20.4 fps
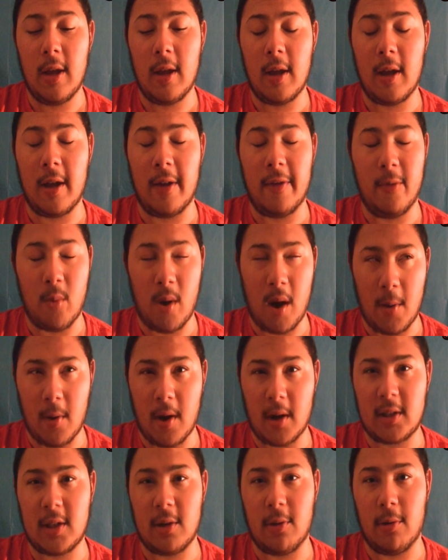I've, i
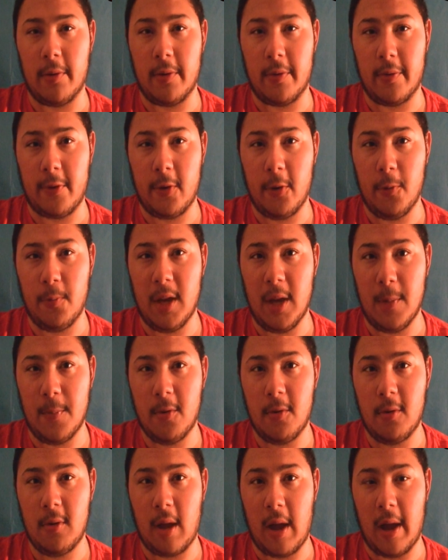watched it with a few
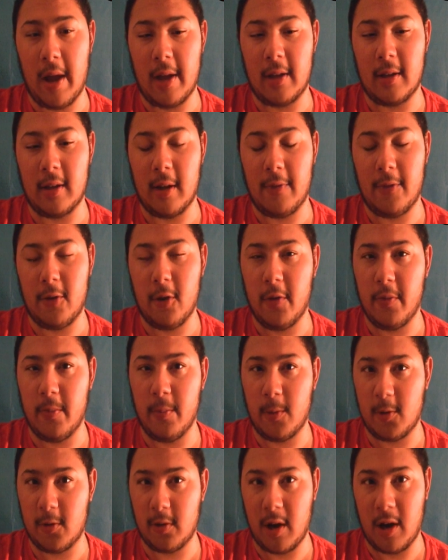people and a few of
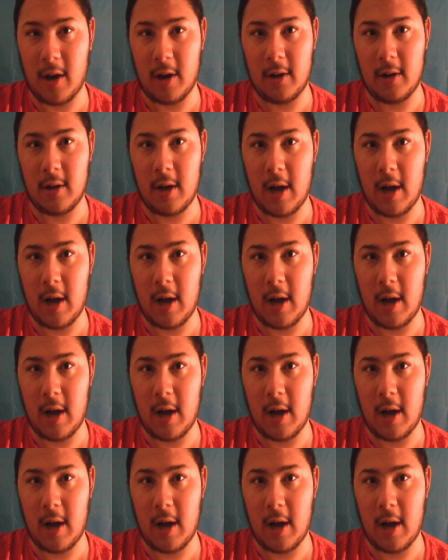them cried.